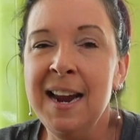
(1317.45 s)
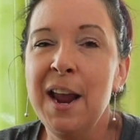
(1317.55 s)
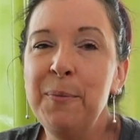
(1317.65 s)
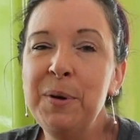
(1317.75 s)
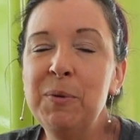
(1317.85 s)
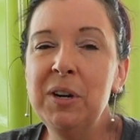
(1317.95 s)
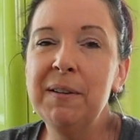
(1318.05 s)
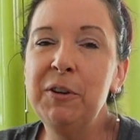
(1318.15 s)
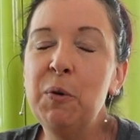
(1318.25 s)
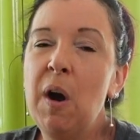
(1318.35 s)
and we will
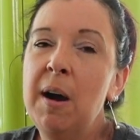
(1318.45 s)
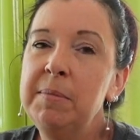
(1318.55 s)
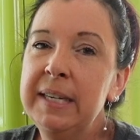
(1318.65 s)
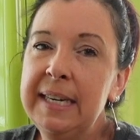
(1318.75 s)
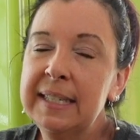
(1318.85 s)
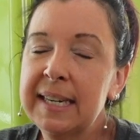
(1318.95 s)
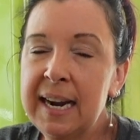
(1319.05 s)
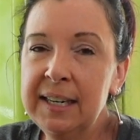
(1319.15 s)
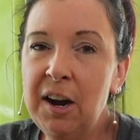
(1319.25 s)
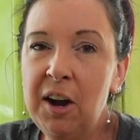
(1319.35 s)
give you updates
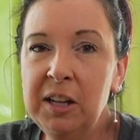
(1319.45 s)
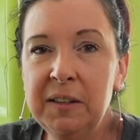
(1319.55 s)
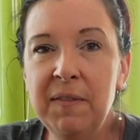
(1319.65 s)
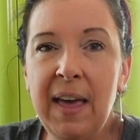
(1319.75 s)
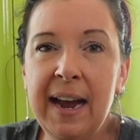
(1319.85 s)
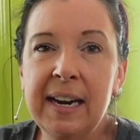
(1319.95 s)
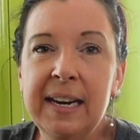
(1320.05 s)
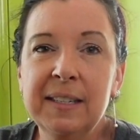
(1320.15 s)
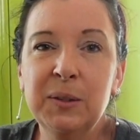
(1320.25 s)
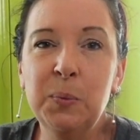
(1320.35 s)
on all of that
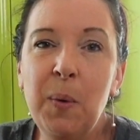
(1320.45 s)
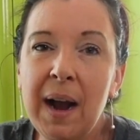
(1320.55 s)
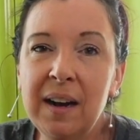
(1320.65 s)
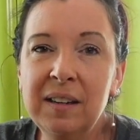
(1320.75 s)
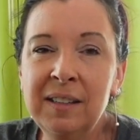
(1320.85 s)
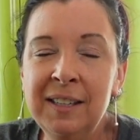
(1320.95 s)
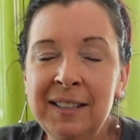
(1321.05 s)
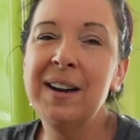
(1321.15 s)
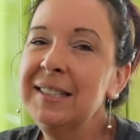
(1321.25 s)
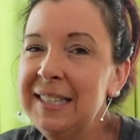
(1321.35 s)
as well.
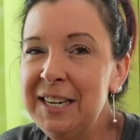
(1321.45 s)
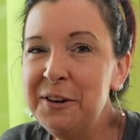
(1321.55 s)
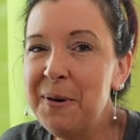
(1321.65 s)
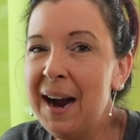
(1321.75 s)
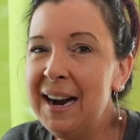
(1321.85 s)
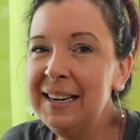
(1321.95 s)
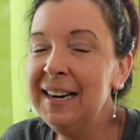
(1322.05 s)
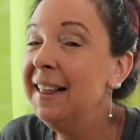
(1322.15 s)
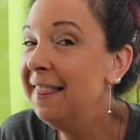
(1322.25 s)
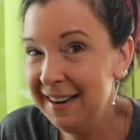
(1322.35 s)
I'll see you
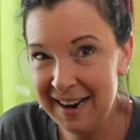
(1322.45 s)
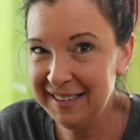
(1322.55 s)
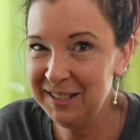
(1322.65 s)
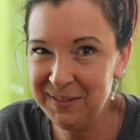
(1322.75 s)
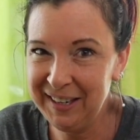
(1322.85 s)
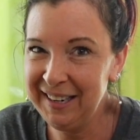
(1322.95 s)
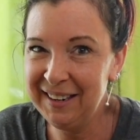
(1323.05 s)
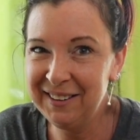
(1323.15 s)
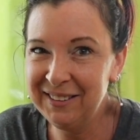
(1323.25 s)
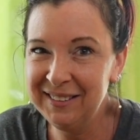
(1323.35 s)
on the next
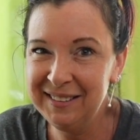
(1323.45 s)
video.